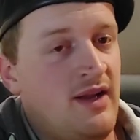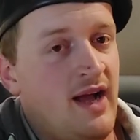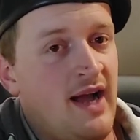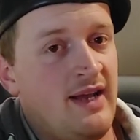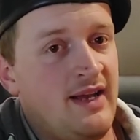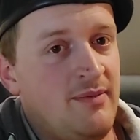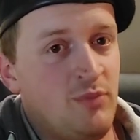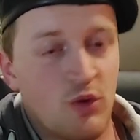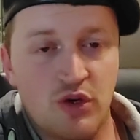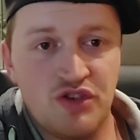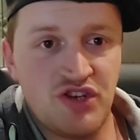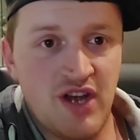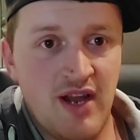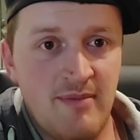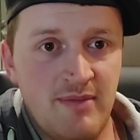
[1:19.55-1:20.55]
I need more
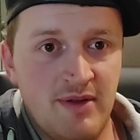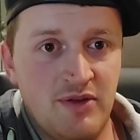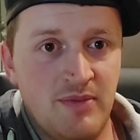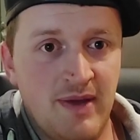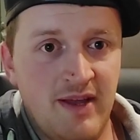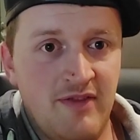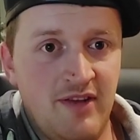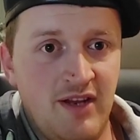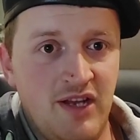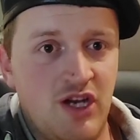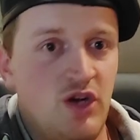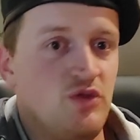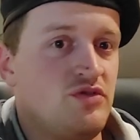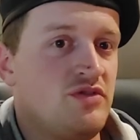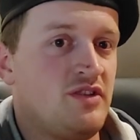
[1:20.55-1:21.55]
time to make
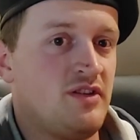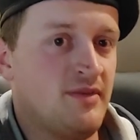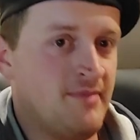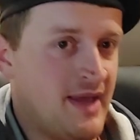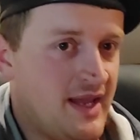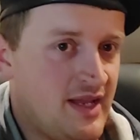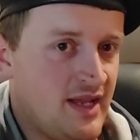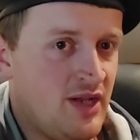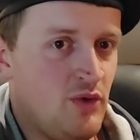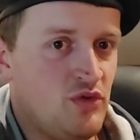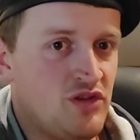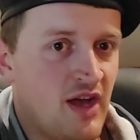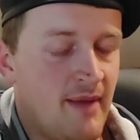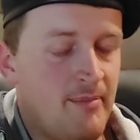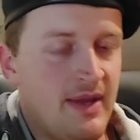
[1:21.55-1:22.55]
videos, making new
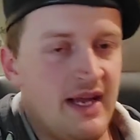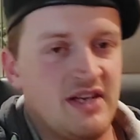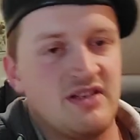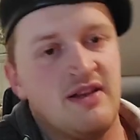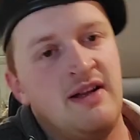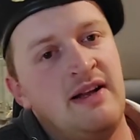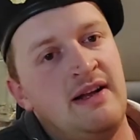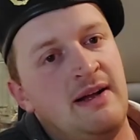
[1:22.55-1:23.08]
topics,